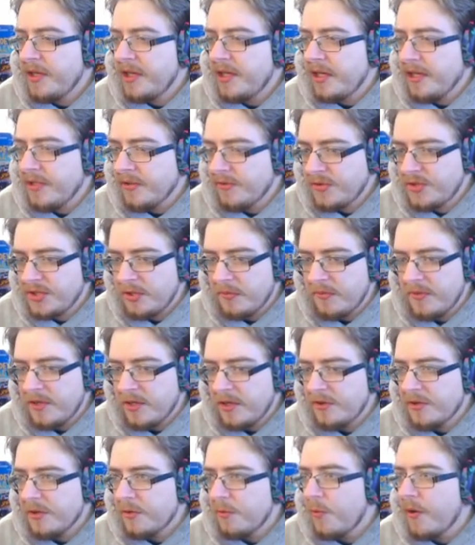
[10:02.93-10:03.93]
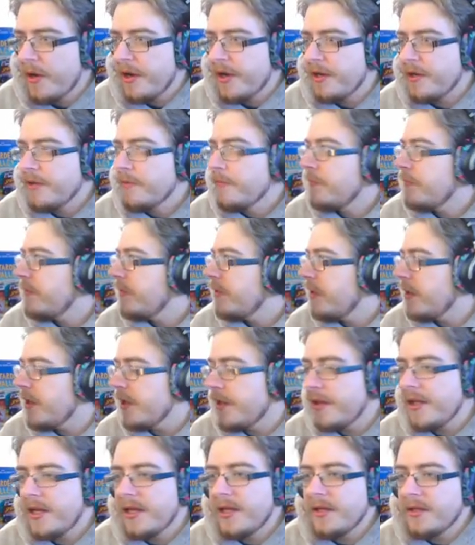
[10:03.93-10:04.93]
kill something on the way,
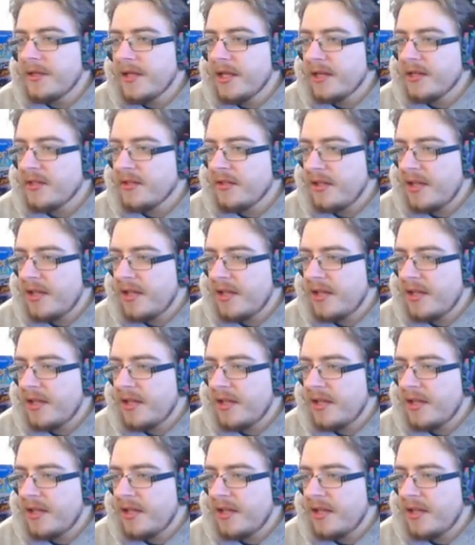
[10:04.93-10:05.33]
and then get